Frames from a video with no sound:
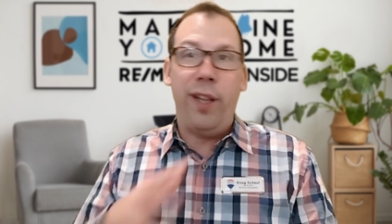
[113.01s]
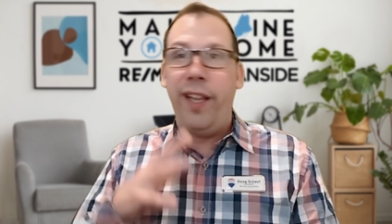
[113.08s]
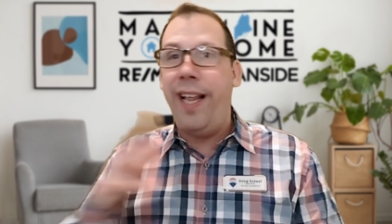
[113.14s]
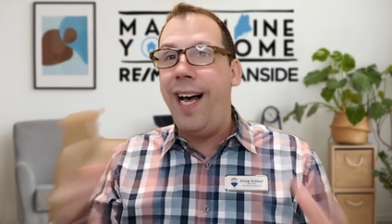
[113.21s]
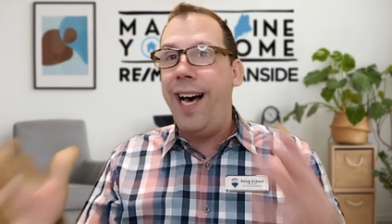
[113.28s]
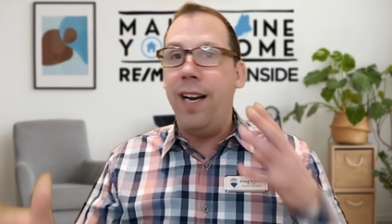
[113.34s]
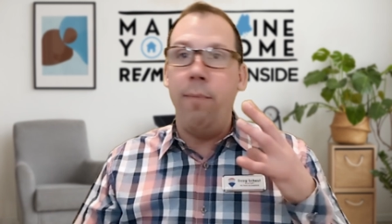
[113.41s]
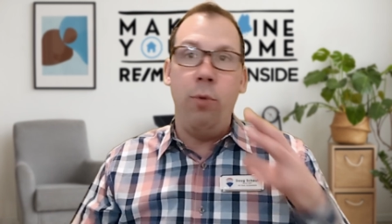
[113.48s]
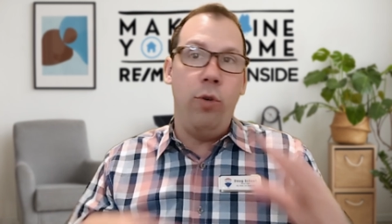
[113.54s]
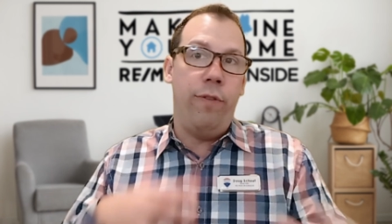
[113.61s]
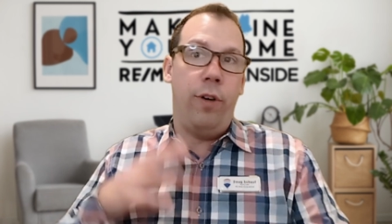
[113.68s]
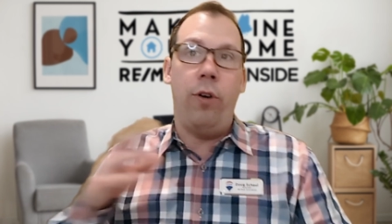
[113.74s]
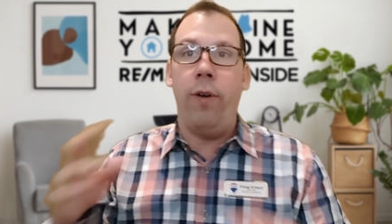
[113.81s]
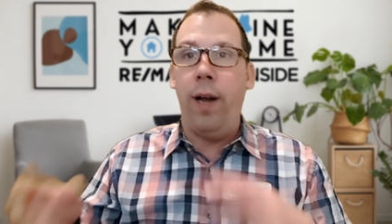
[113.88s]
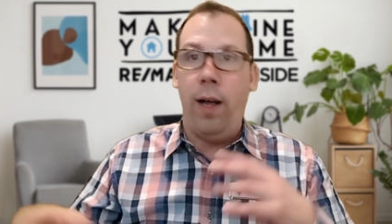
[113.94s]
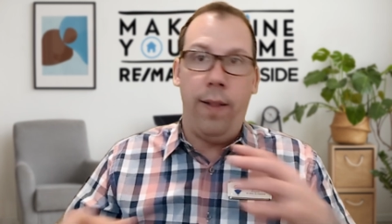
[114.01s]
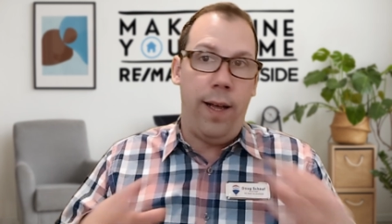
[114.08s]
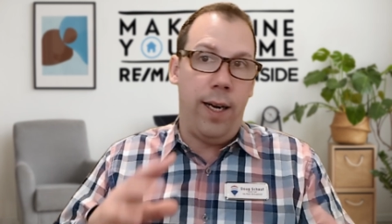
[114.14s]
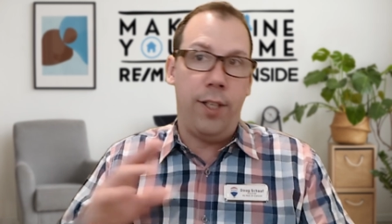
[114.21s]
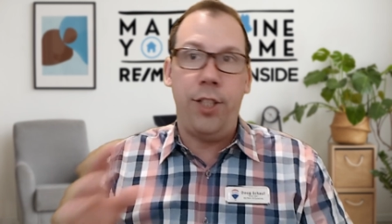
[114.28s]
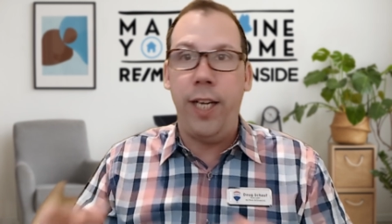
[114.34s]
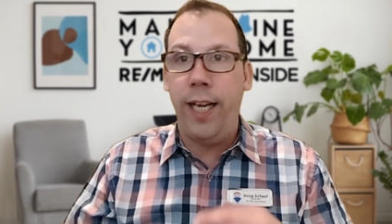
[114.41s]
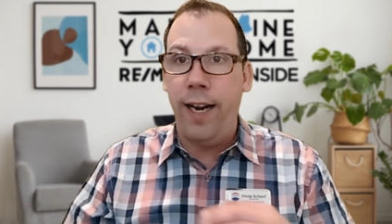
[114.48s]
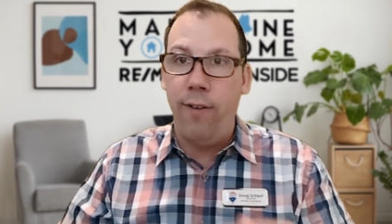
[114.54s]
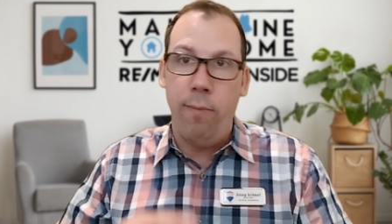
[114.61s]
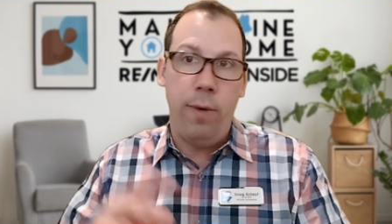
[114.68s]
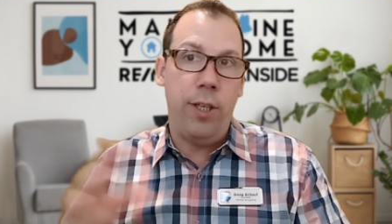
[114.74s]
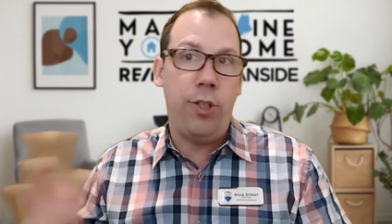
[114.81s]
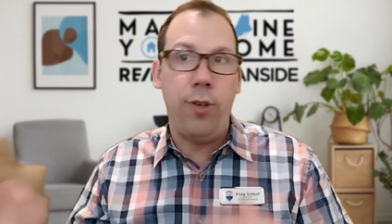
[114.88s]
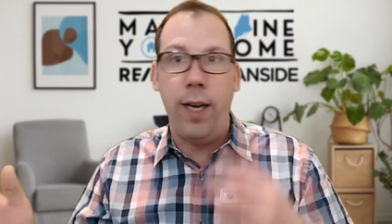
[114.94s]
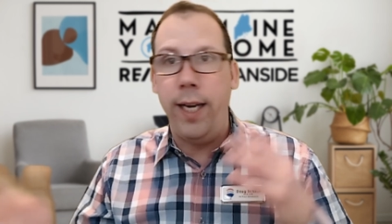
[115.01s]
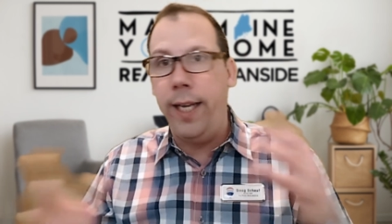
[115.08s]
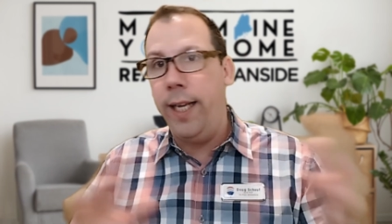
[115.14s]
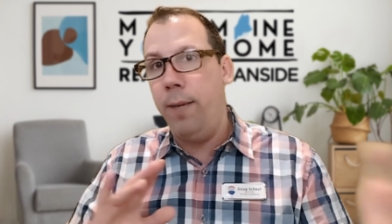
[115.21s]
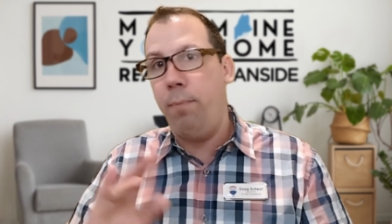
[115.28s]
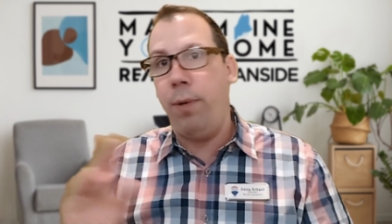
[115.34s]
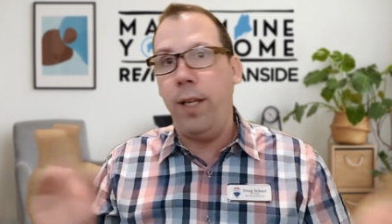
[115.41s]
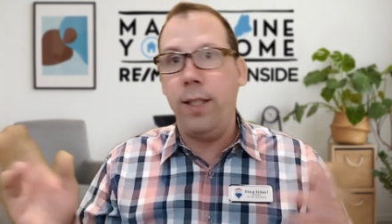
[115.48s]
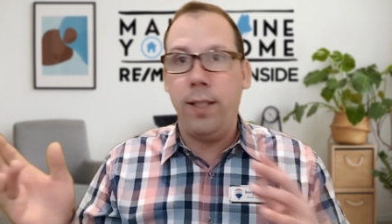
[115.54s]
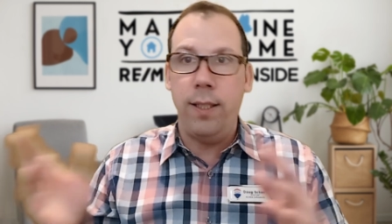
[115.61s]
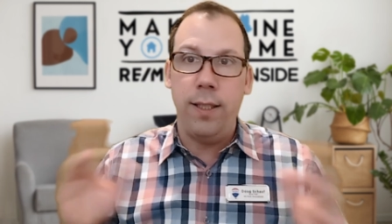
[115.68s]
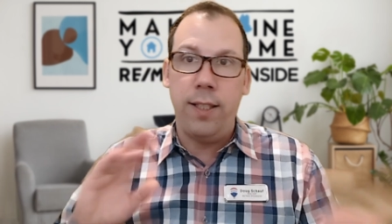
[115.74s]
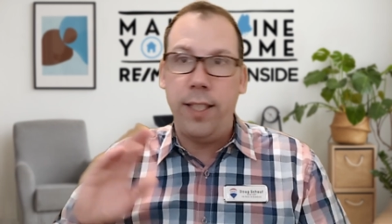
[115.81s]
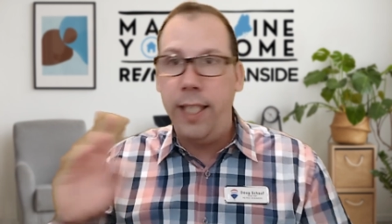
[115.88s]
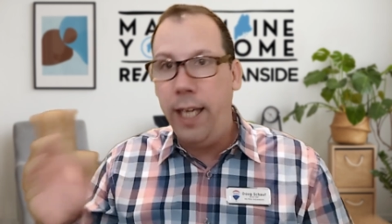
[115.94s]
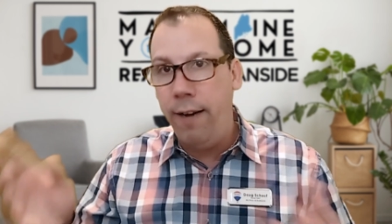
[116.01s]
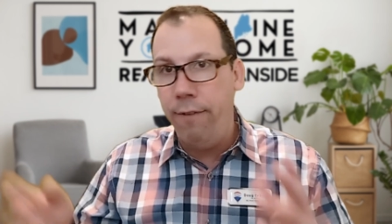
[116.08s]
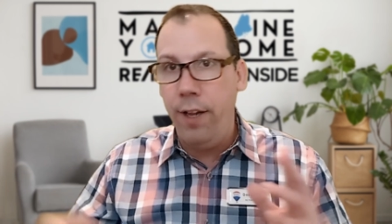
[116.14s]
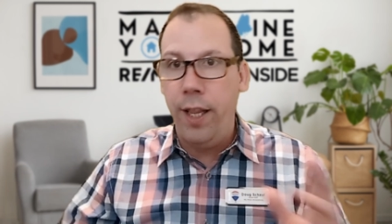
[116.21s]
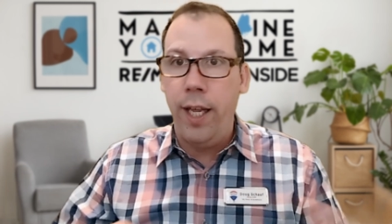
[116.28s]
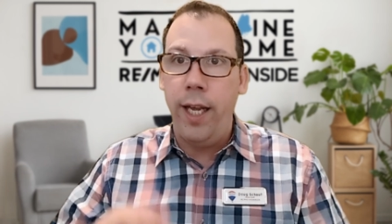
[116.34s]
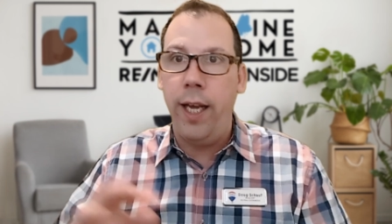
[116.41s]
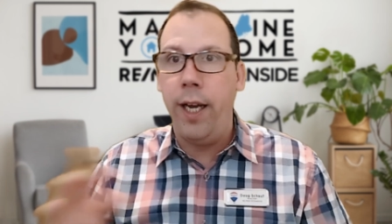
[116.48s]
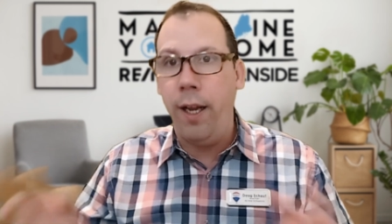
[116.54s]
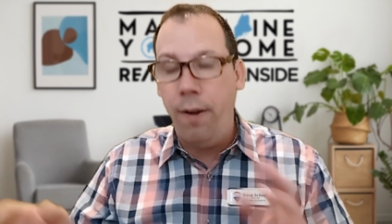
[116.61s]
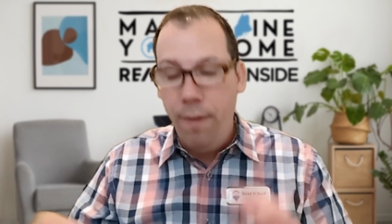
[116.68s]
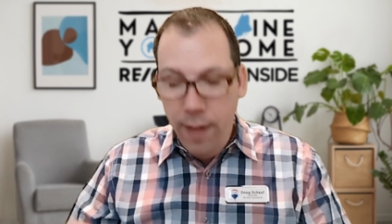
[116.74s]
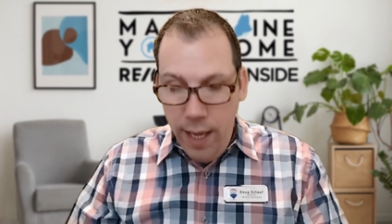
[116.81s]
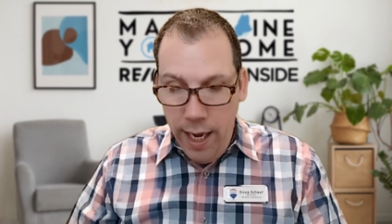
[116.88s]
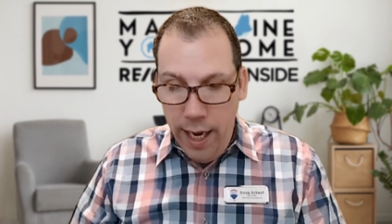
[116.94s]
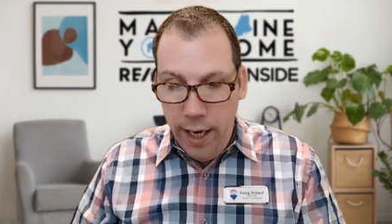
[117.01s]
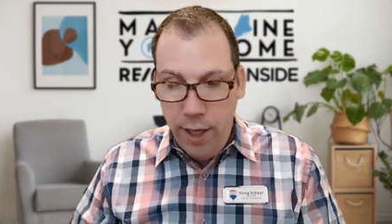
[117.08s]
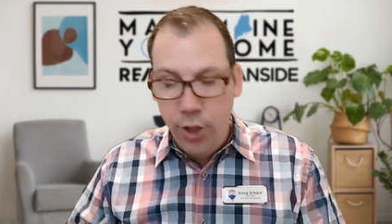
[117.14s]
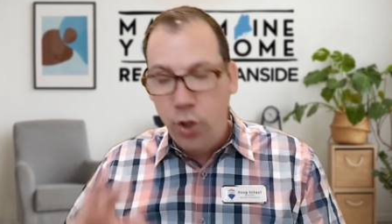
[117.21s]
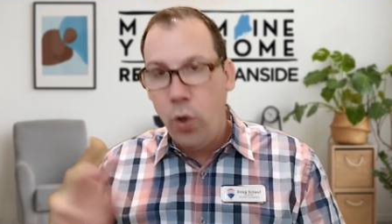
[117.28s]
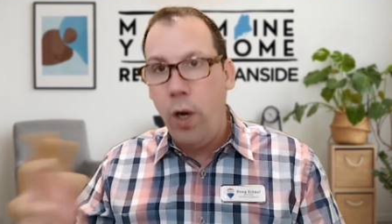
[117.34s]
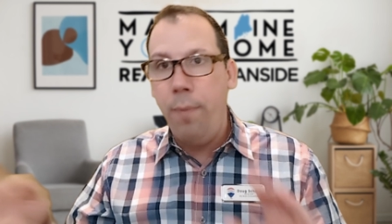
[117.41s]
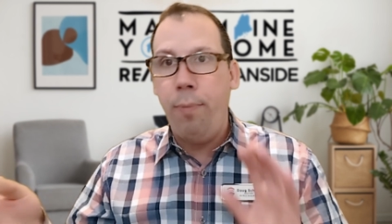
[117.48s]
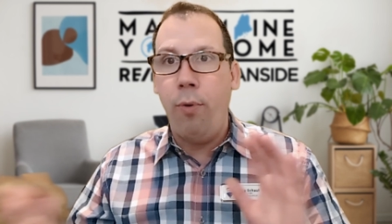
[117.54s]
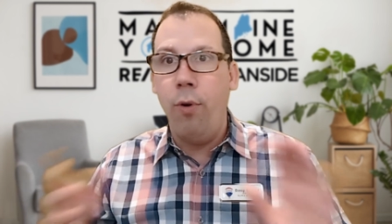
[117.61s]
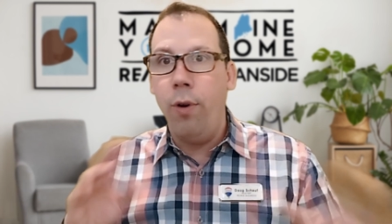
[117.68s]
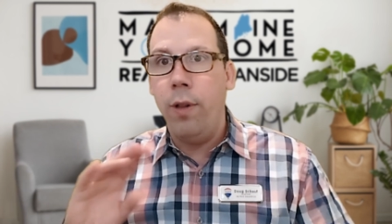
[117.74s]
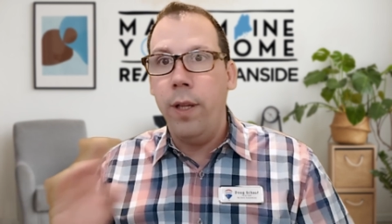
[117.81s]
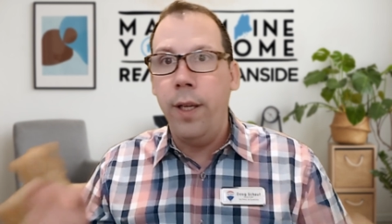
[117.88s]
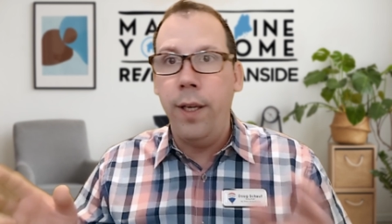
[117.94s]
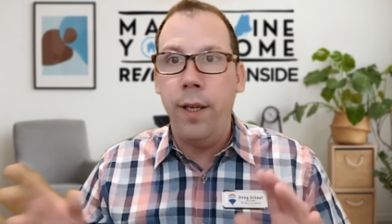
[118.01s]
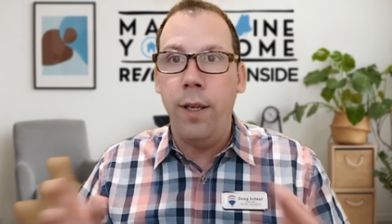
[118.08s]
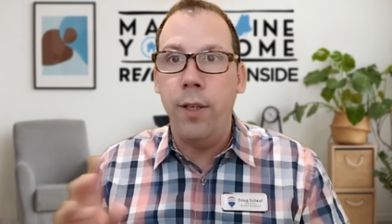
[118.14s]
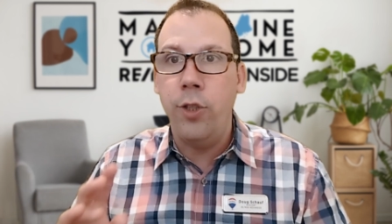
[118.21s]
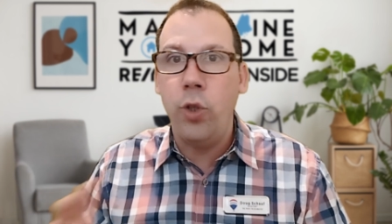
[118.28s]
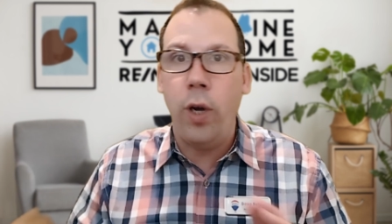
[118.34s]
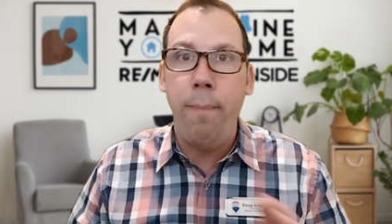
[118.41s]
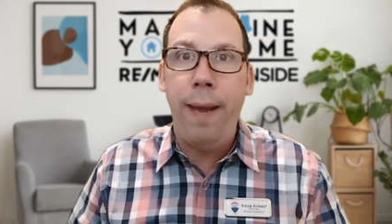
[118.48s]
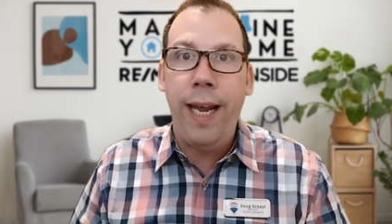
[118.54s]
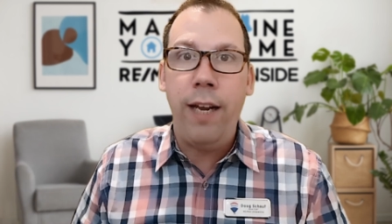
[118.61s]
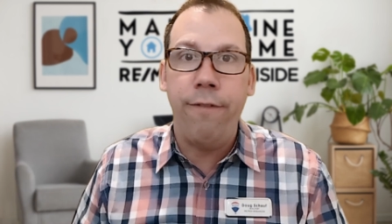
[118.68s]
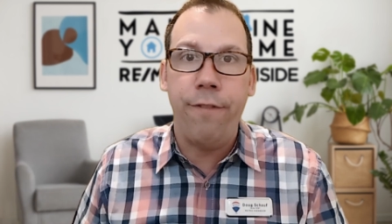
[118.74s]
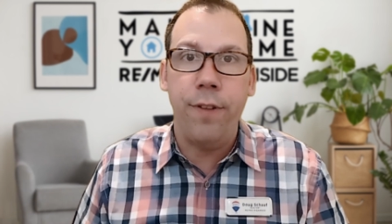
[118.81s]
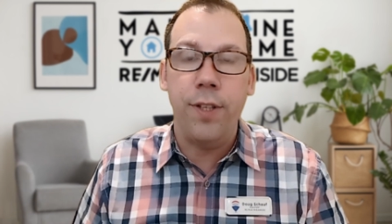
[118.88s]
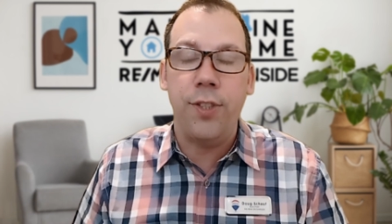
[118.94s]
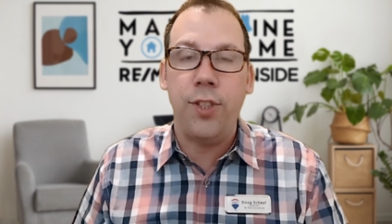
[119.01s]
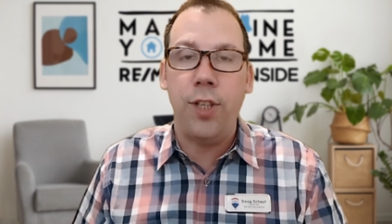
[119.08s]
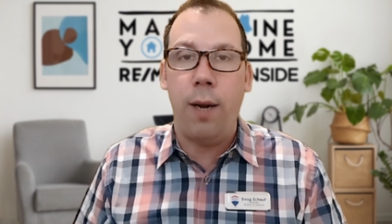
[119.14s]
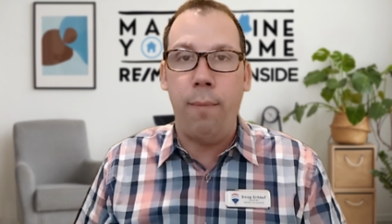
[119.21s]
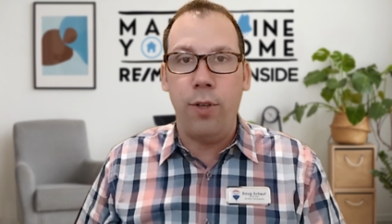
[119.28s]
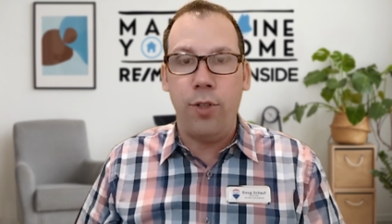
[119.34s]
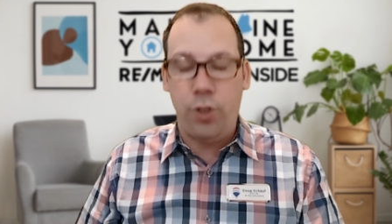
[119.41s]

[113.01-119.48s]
A lot of moving around, a lot of shaking. Everybody's trying to get places to see everything and, and enjoy Portland and enjoy Maine for the summer.